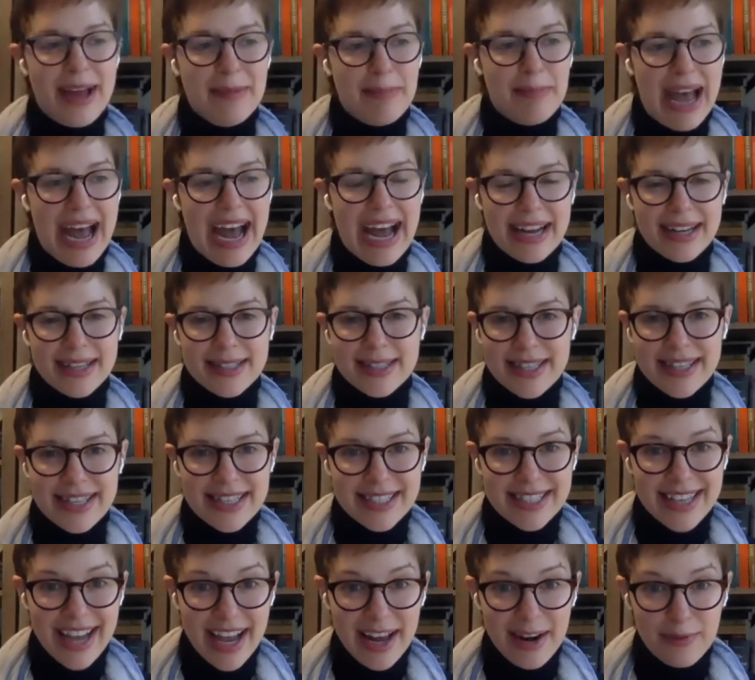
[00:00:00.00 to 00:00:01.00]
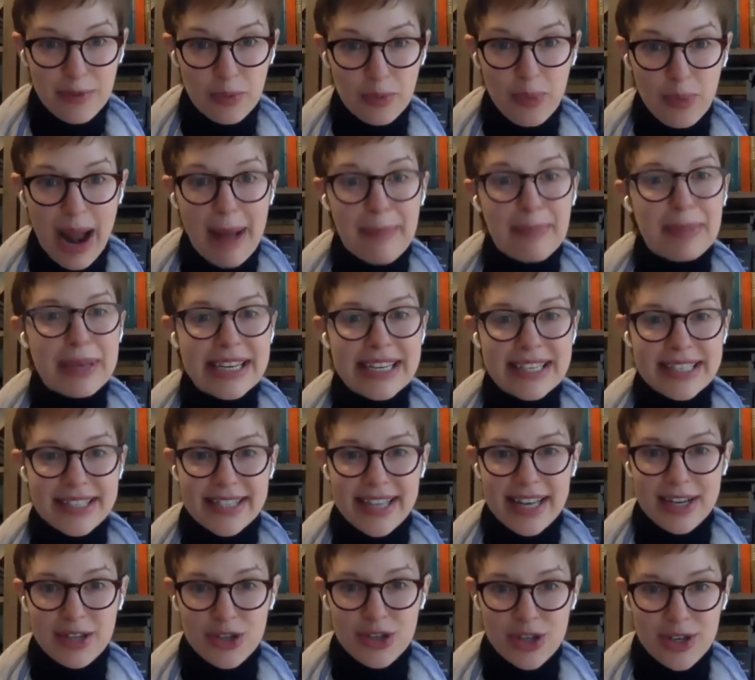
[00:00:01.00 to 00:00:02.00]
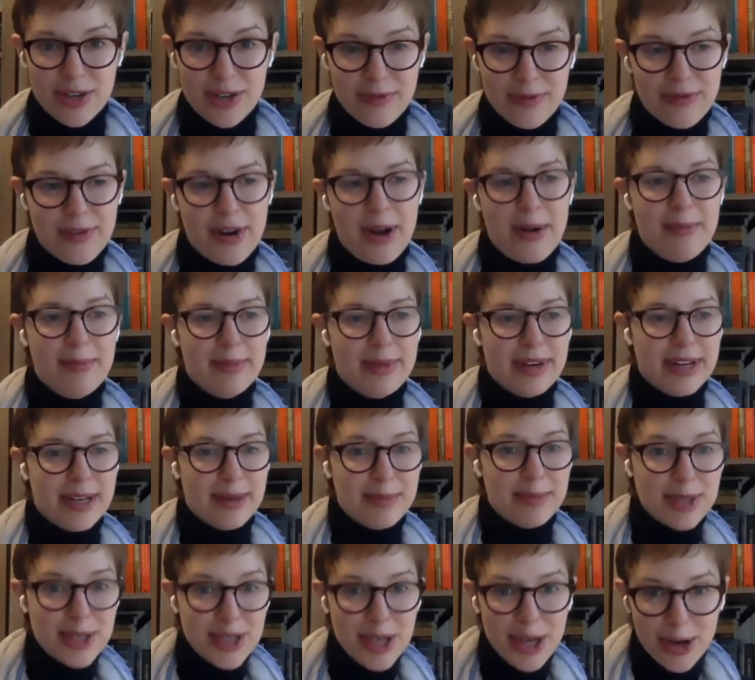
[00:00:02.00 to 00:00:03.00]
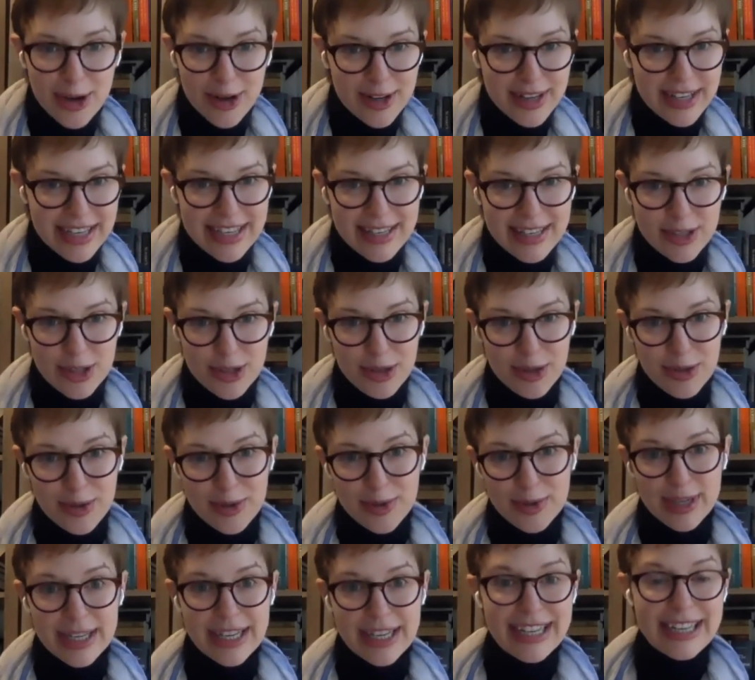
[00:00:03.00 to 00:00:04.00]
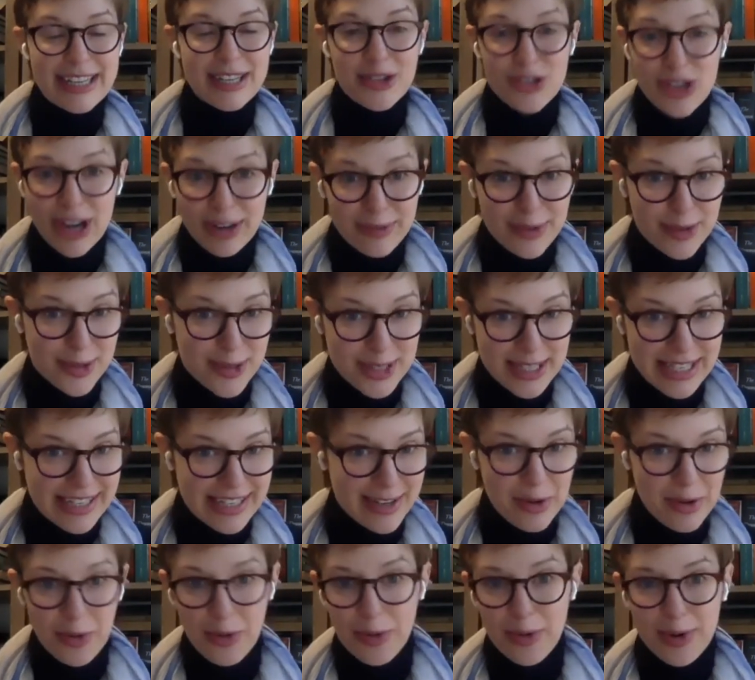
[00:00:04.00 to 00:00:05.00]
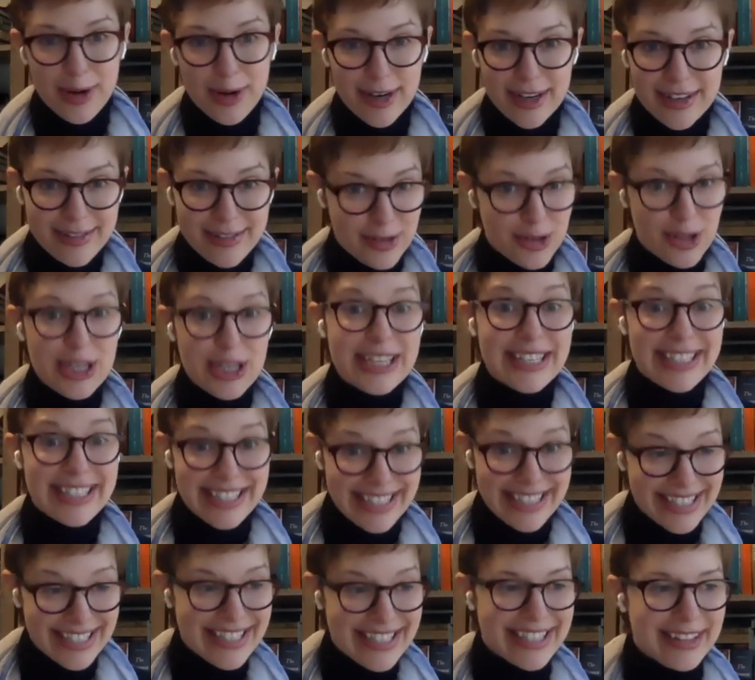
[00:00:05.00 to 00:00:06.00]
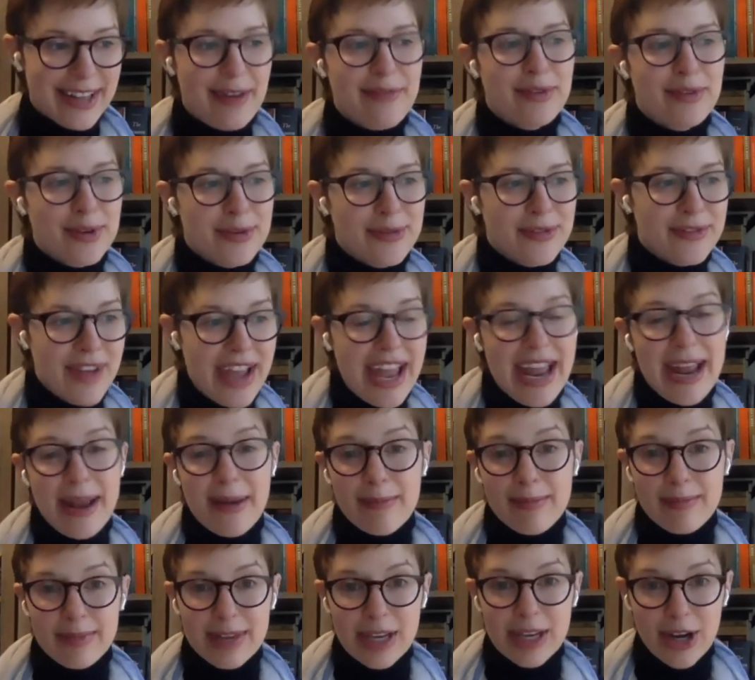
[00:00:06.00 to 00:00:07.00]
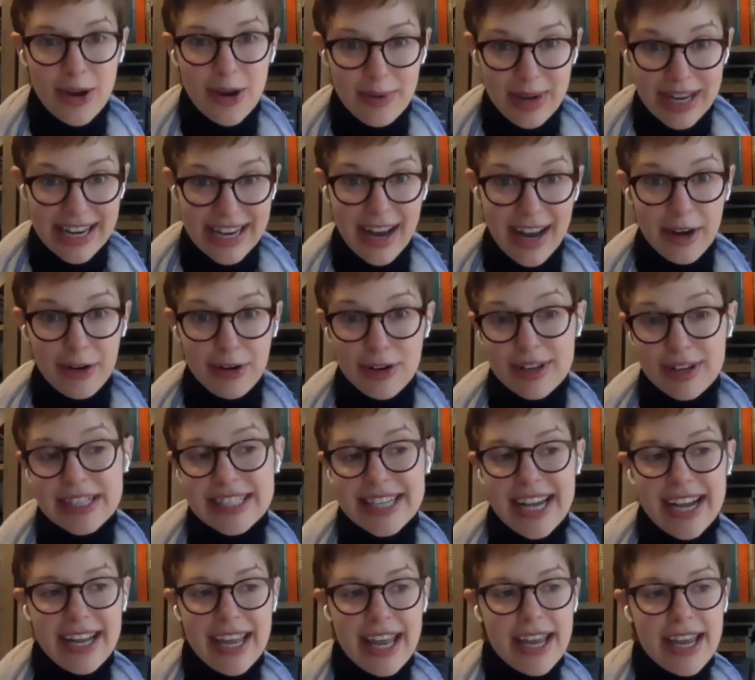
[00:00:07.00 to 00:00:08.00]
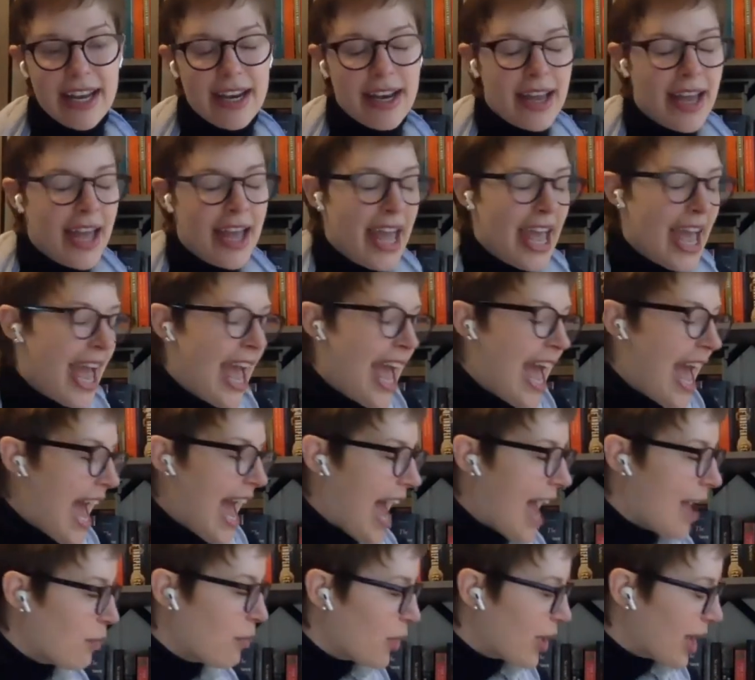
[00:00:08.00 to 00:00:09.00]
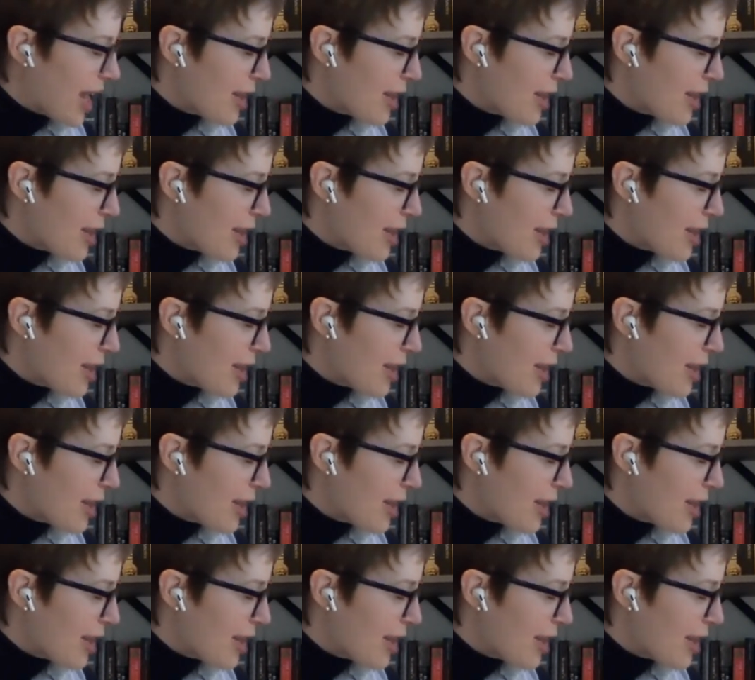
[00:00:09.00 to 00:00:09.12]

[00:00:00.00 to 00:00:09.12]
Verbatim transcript: unpacks this kind of rapid ascension from obscurity to Jefferson or Jesus level fame, you know, yeah. in under a decade. And